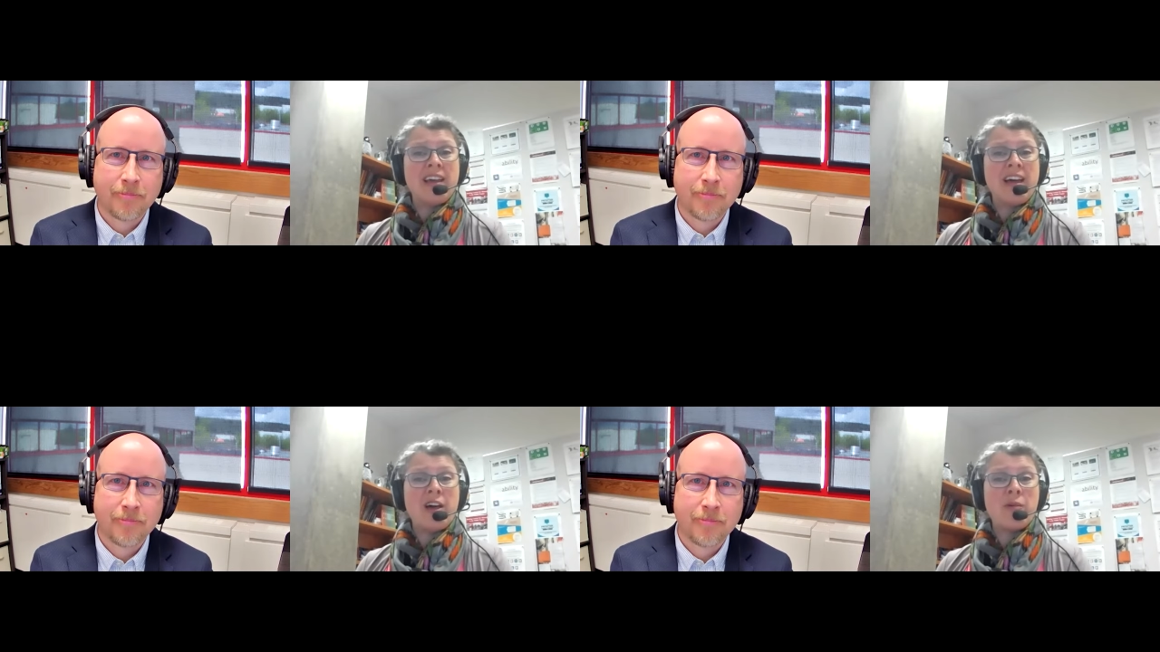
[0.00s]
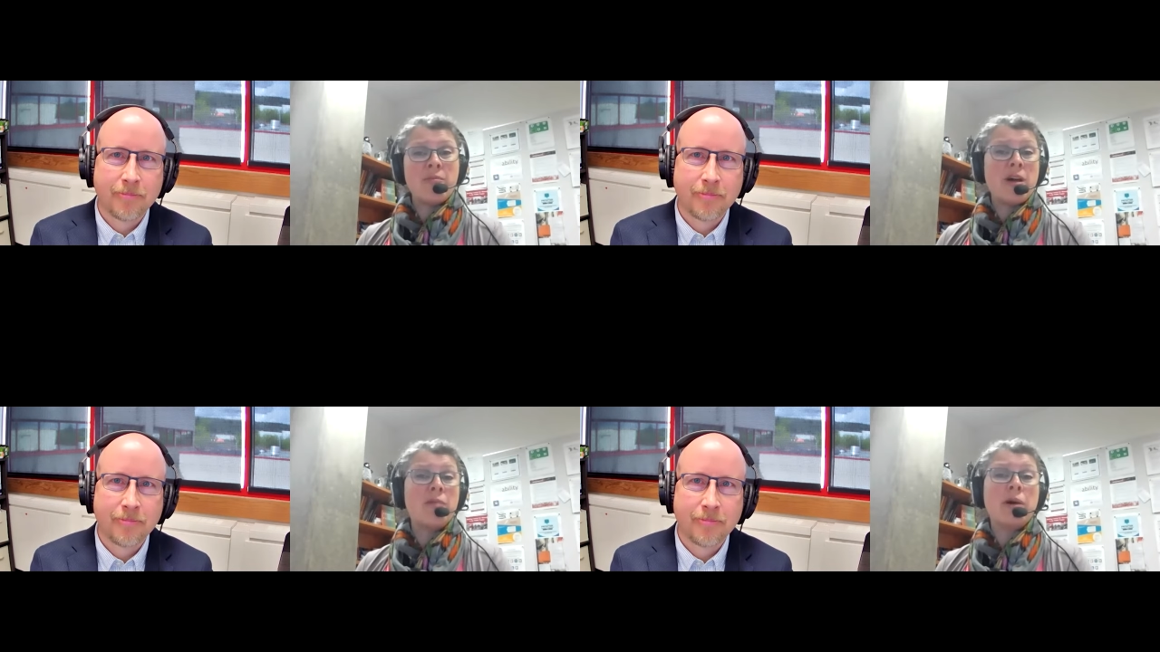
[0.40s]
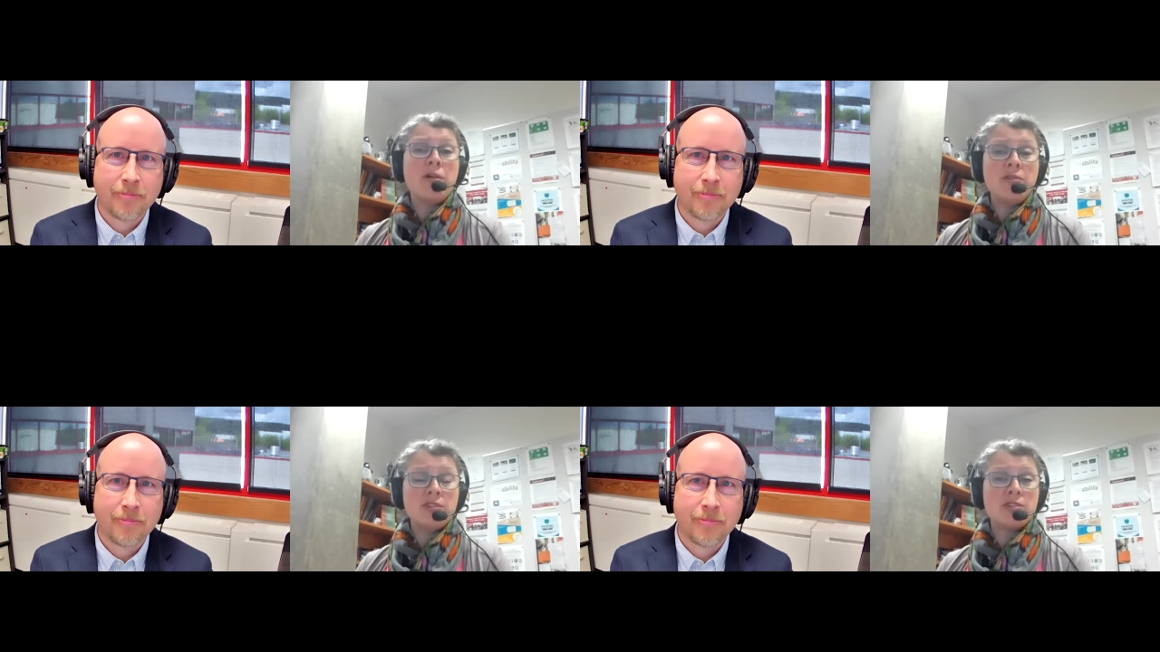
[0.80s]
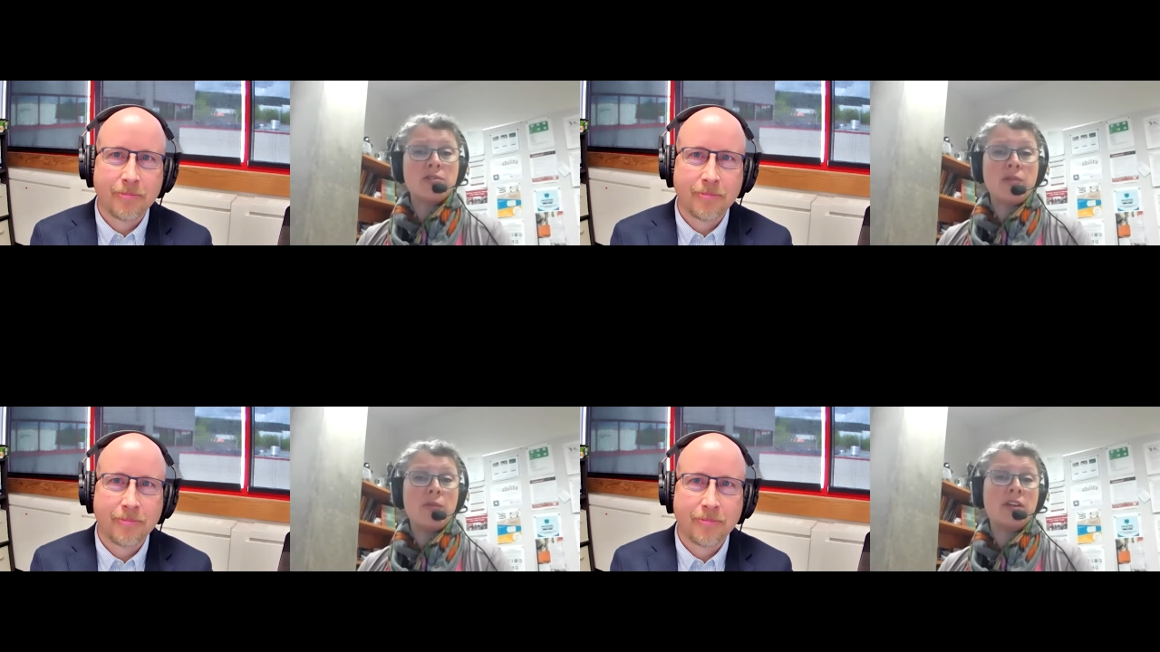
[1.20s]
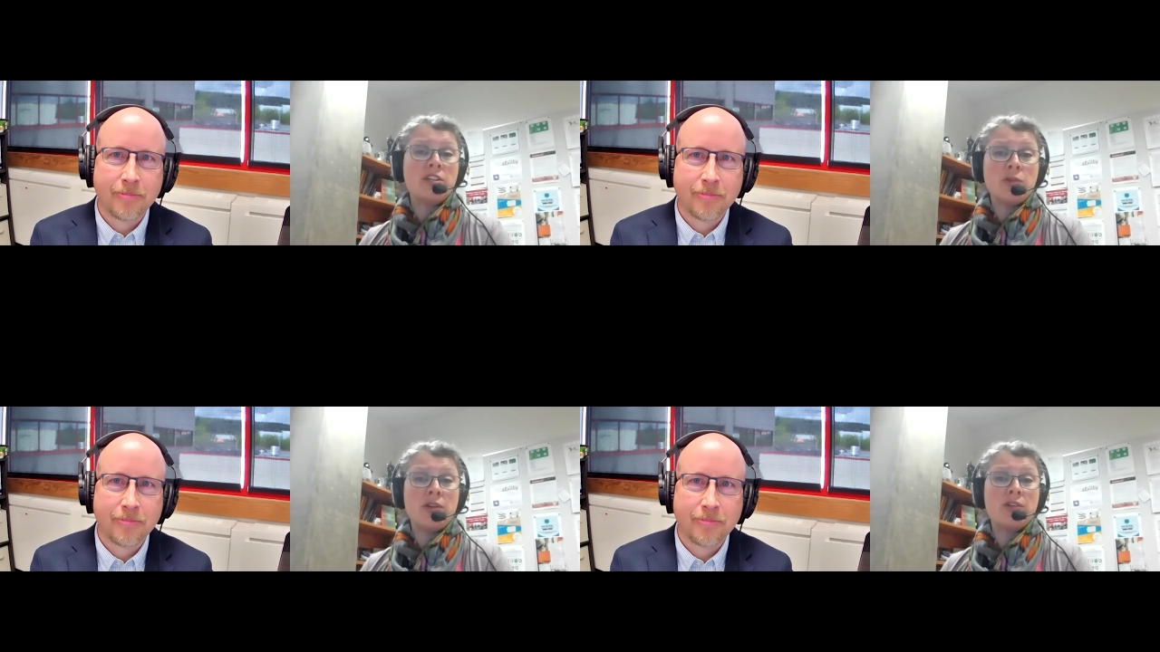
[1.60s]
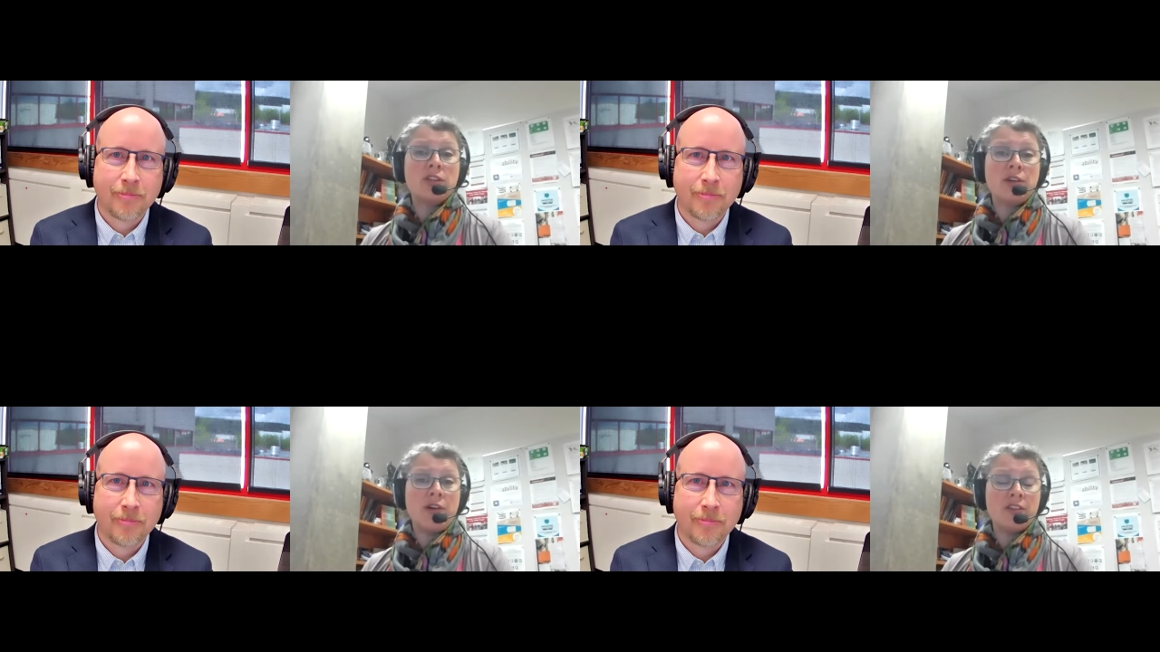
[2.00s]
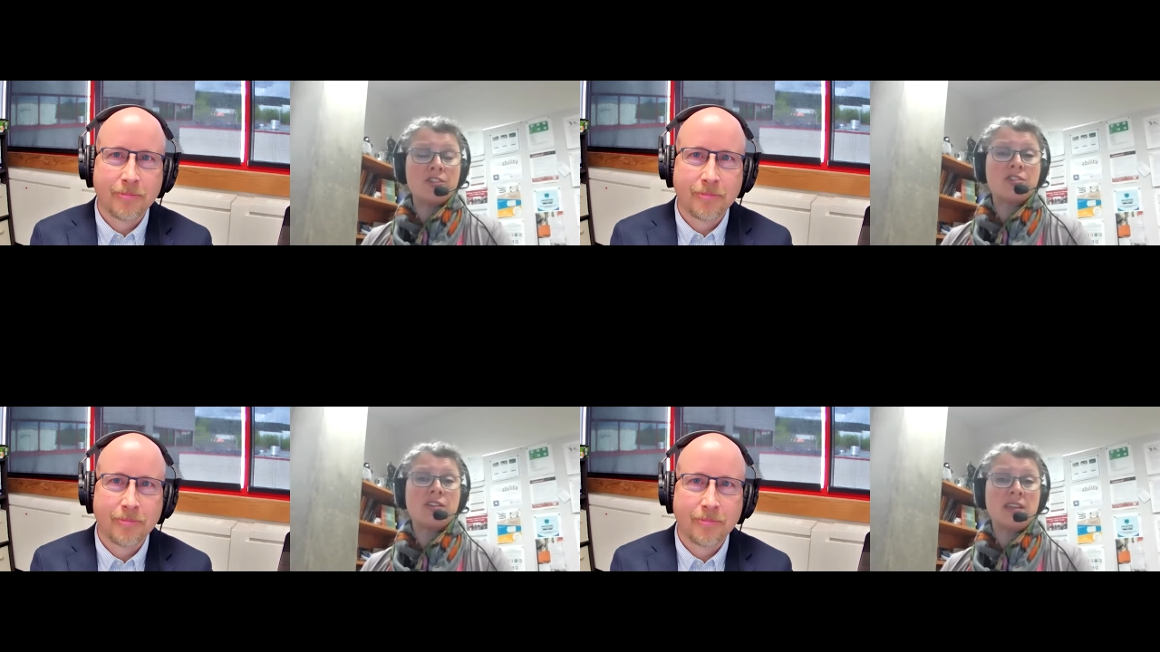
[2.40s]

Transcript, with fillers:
Speaker 1: um, about what we can do here at the college and